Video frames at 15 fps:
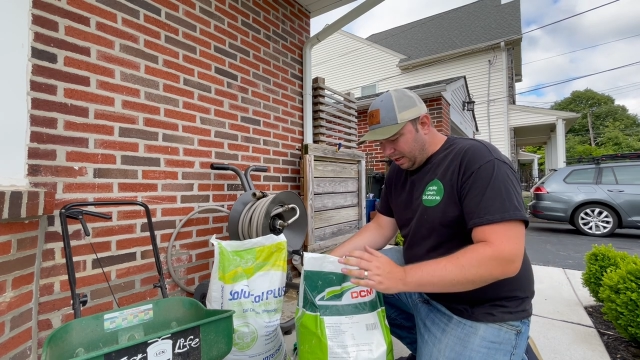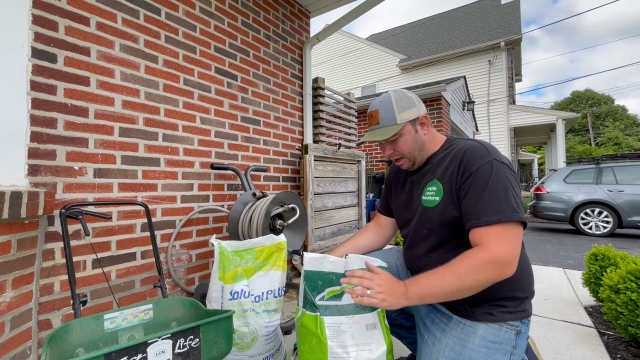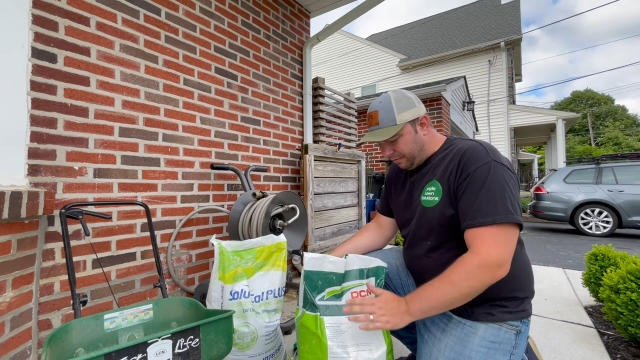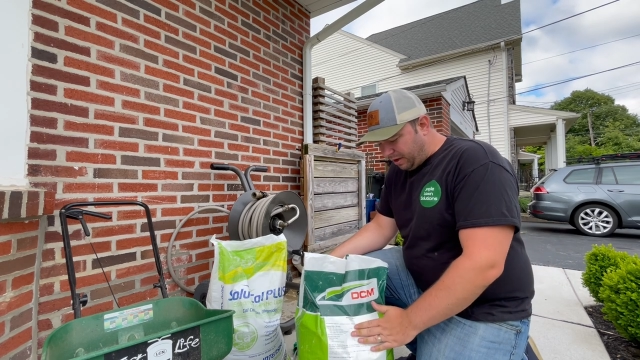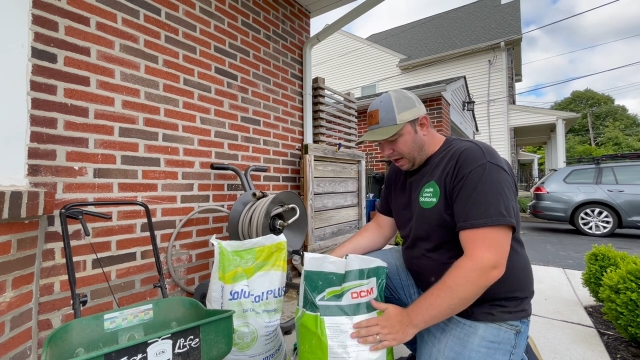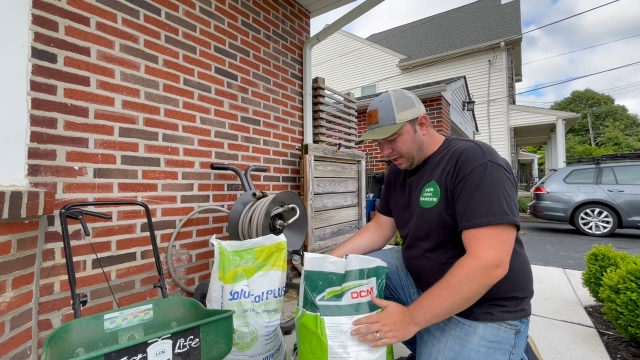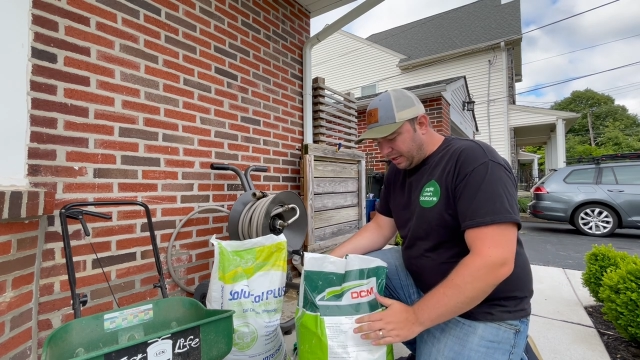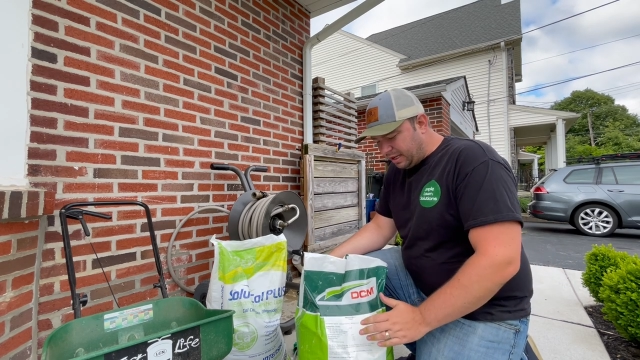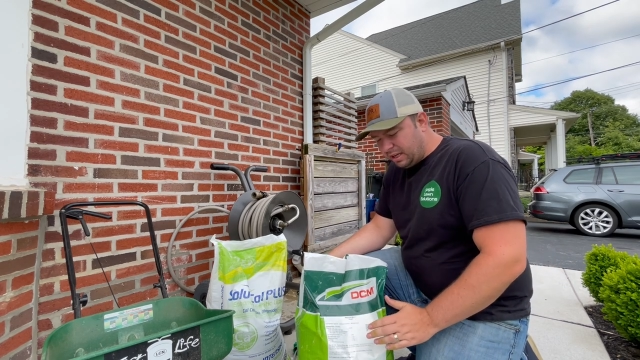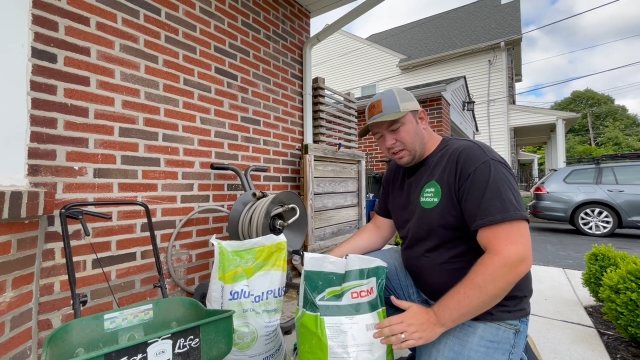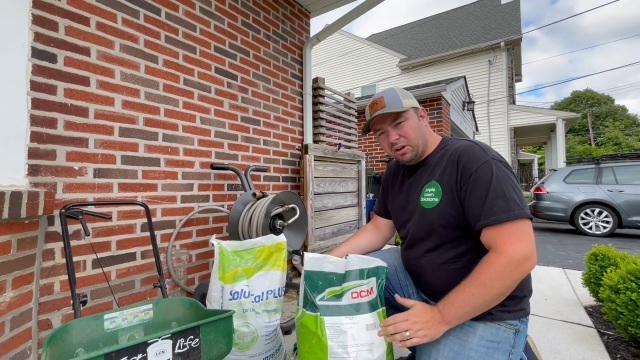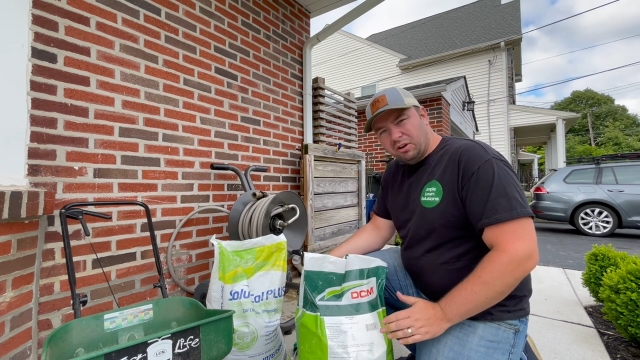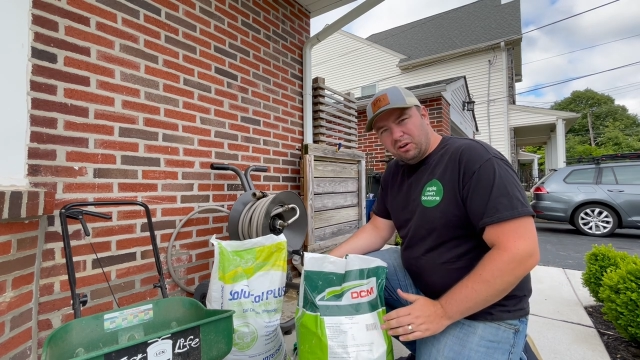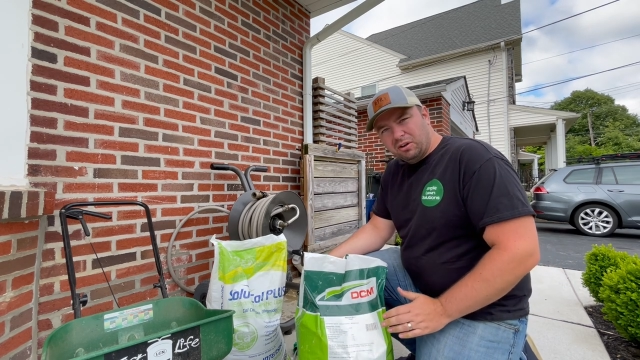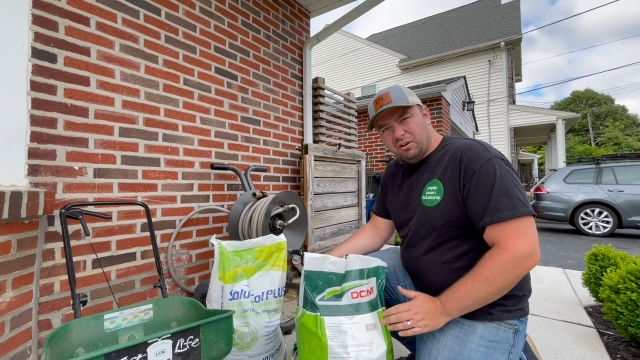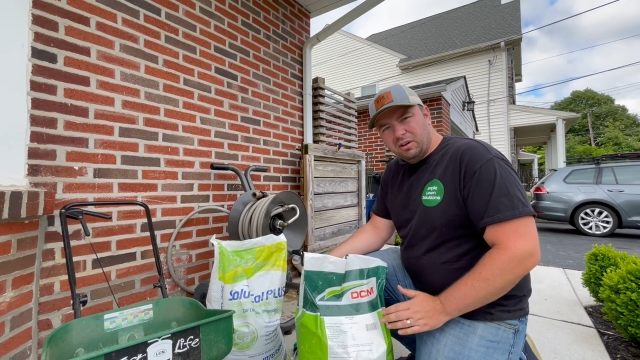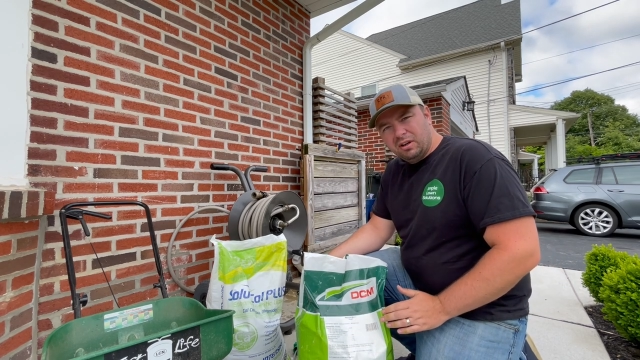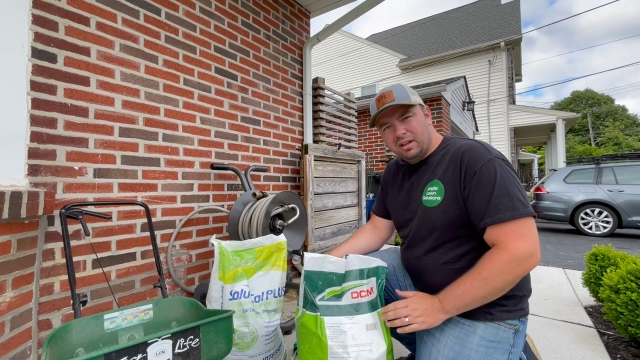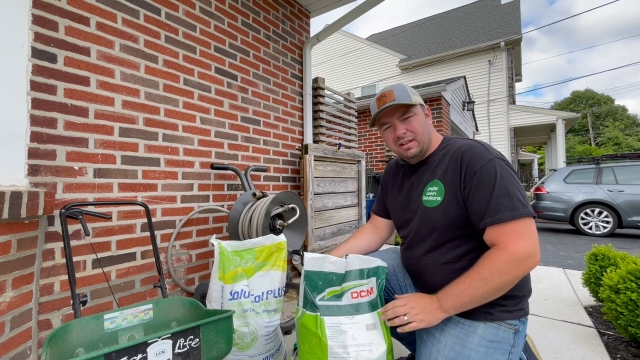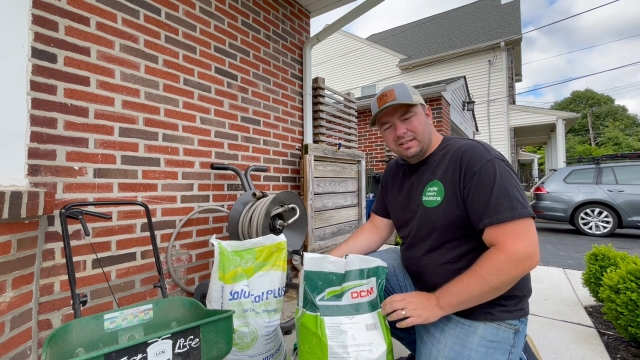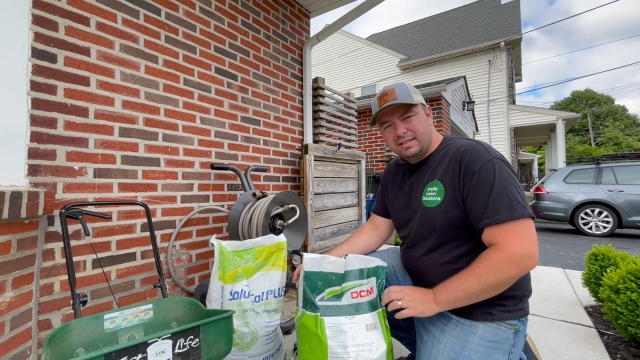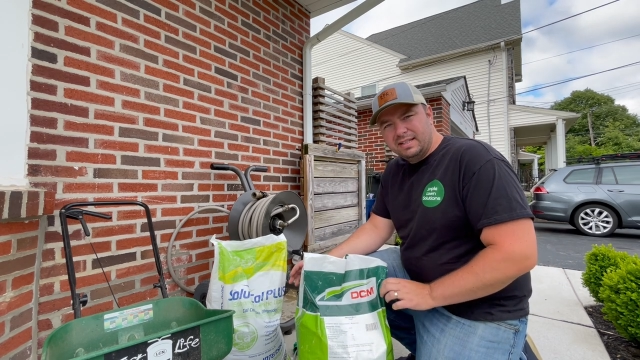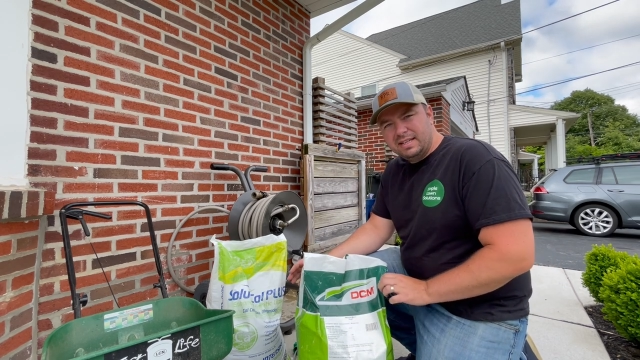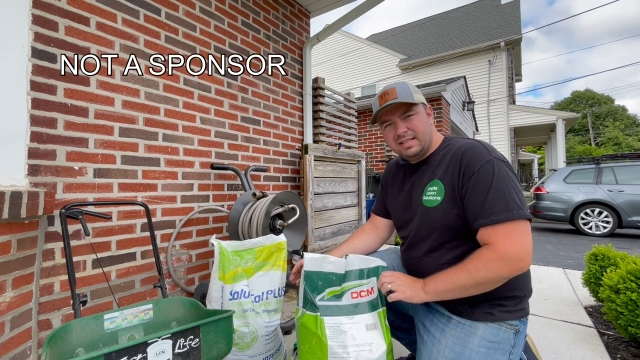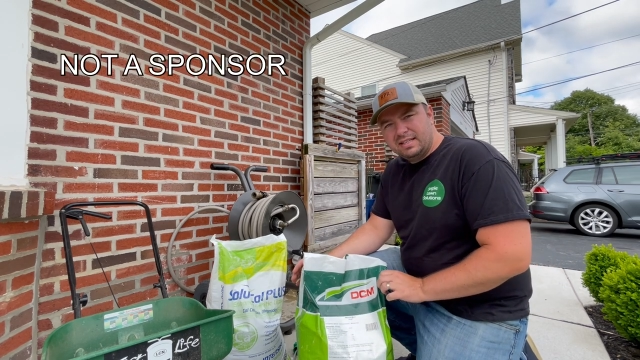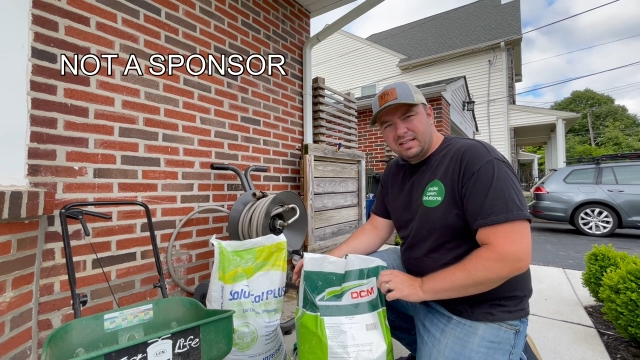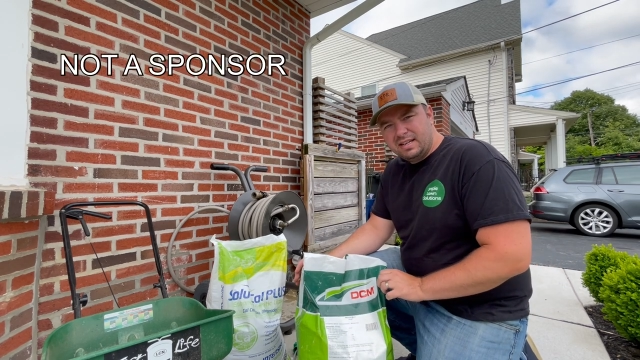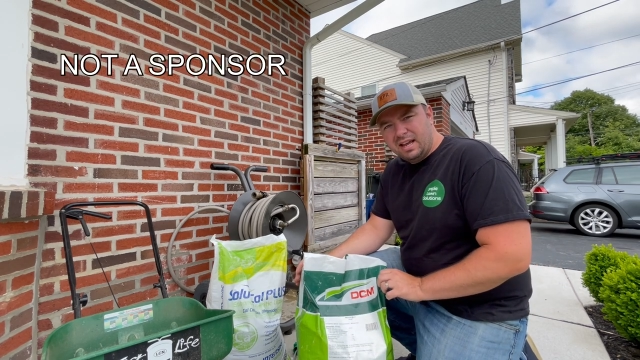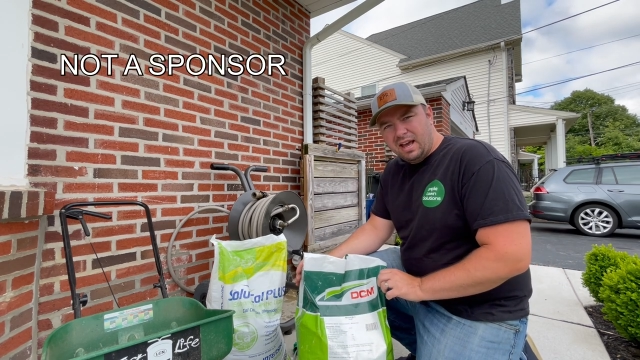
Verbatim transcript: I've got here D C